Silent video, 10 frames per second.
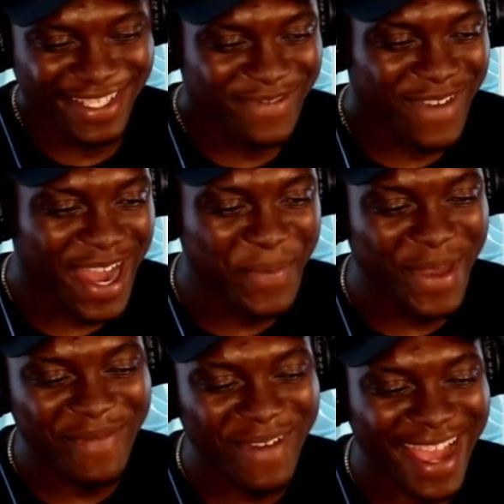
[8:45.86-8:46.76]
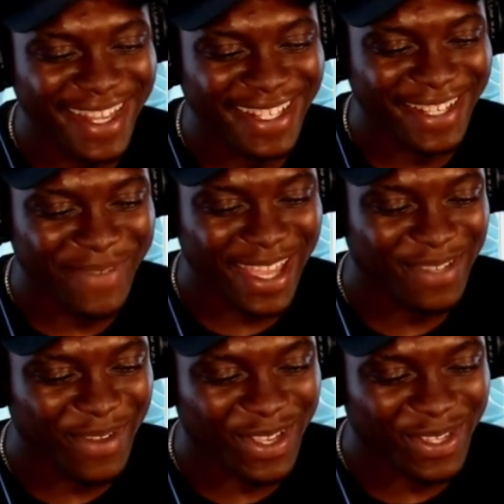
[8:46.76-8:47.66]
Why they put him like this? It makes
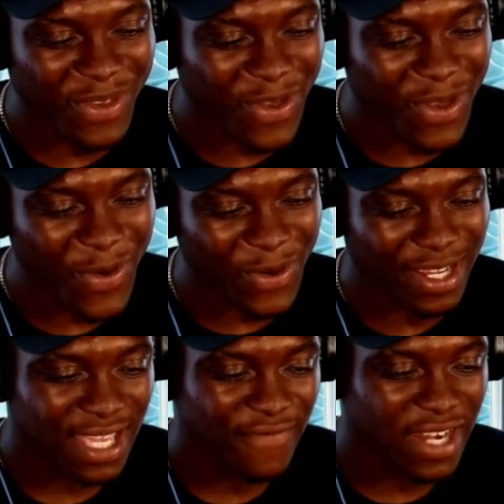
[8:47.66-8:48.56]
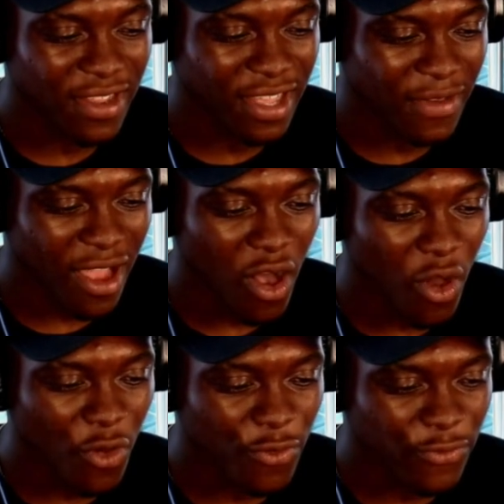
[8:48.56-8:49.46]
him look so cold. But then,
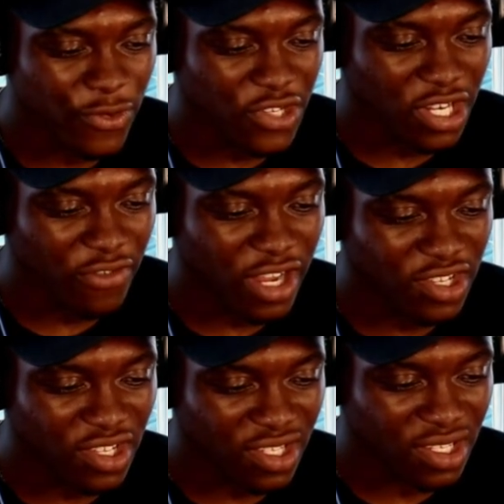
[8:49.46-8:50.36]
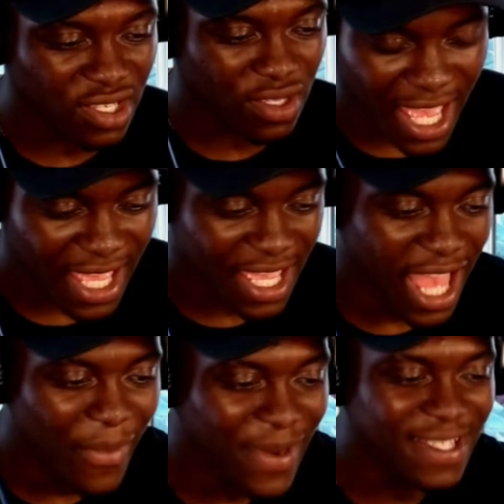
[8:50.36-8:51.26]
oh, 3 generations.
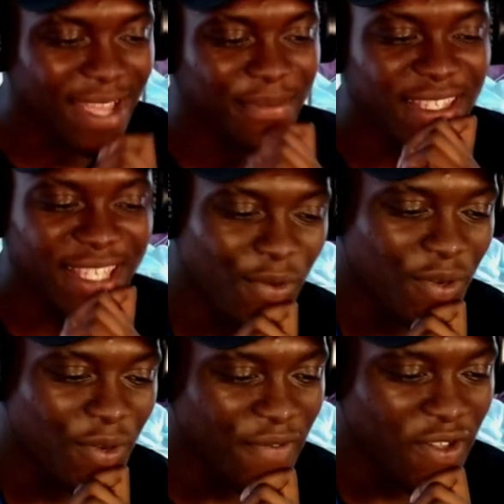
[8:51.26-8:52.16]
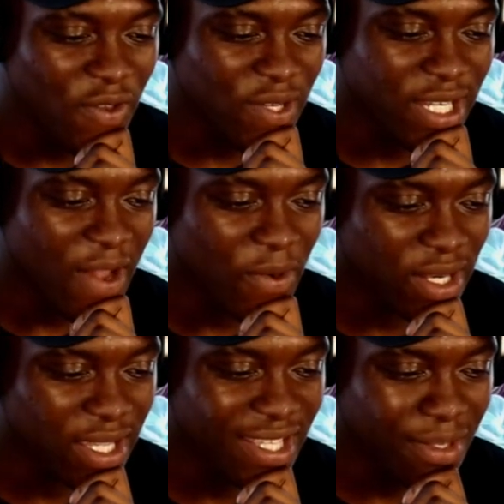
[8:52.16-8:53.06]
How many times he's killed, he'll never go
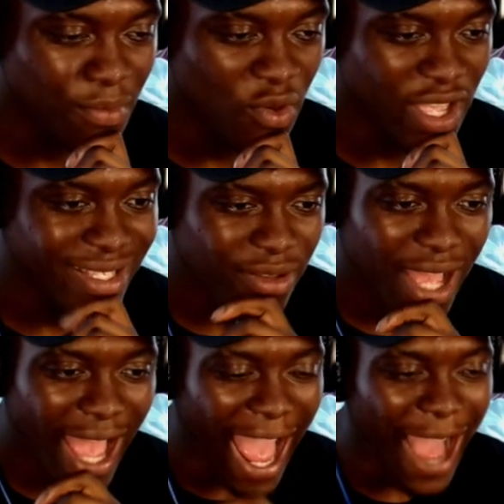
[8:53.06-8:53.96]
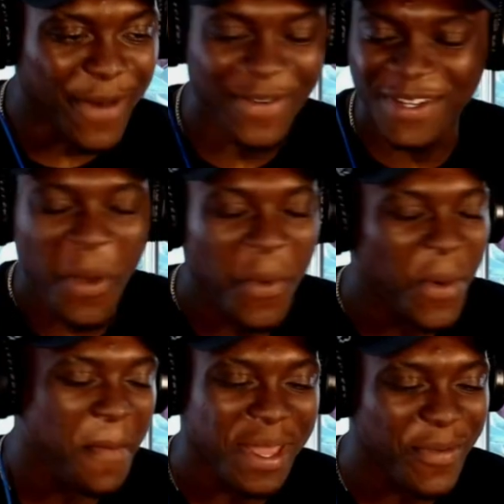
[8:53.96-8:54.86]
down. He's a how? No one
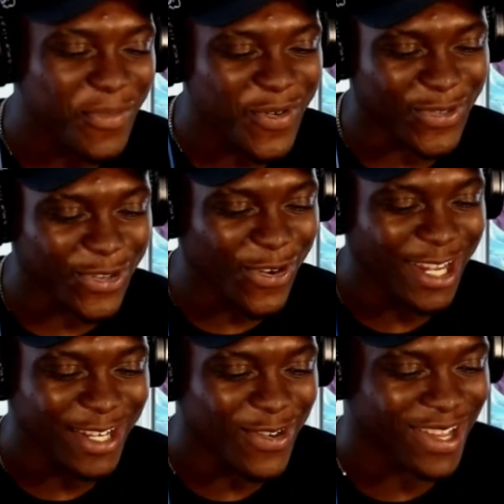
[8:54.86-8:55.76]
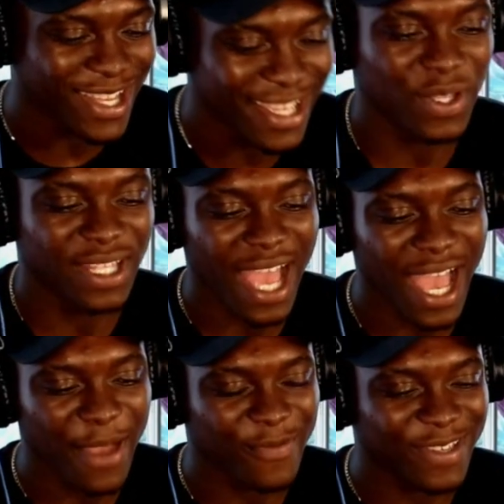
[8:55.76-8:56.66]
can be immortal. Surely not.
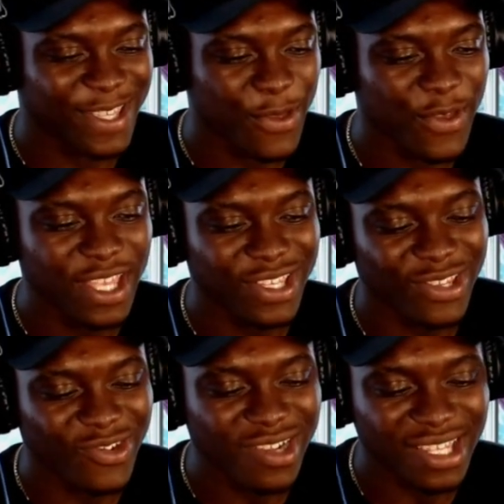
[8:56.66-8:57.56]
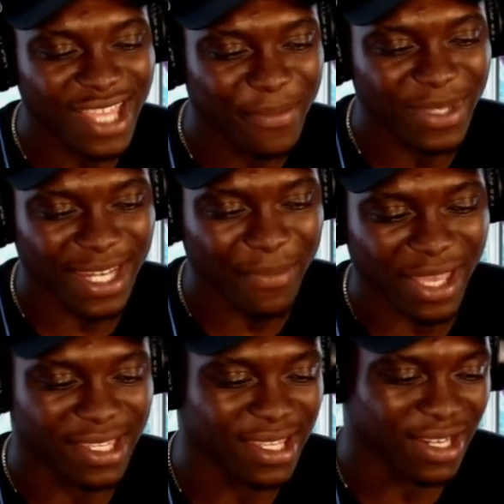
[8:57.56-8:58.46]
Damn. So he's the strongest captain, I'm
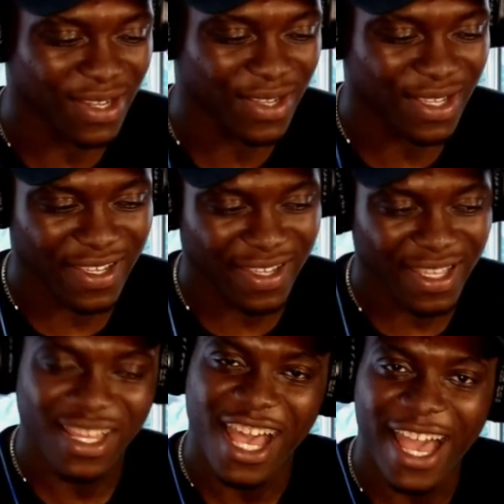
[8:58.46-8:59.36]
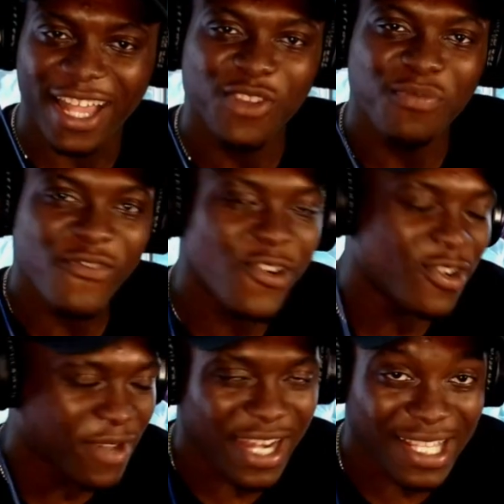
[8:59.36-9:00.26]
guessing. I could be wrong,
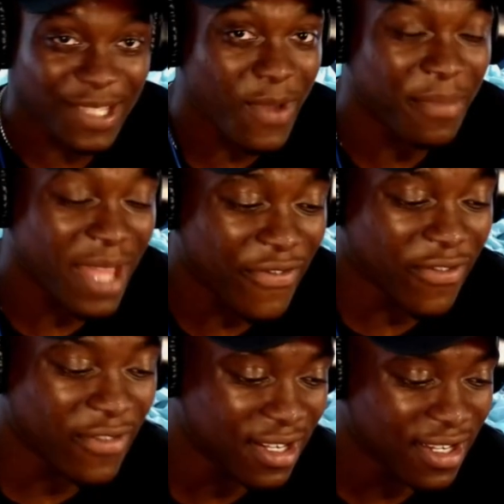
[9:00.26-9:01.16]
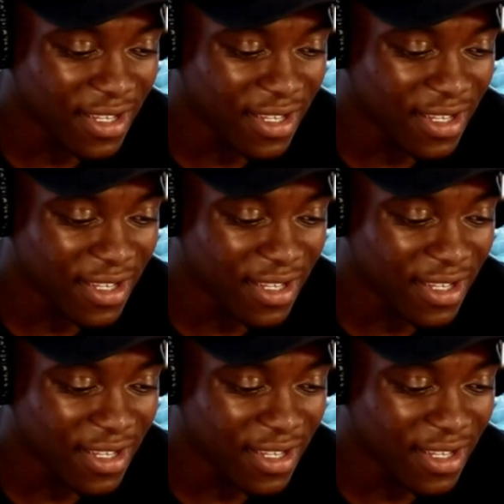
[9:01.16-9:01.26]
but that's what I'm gathering.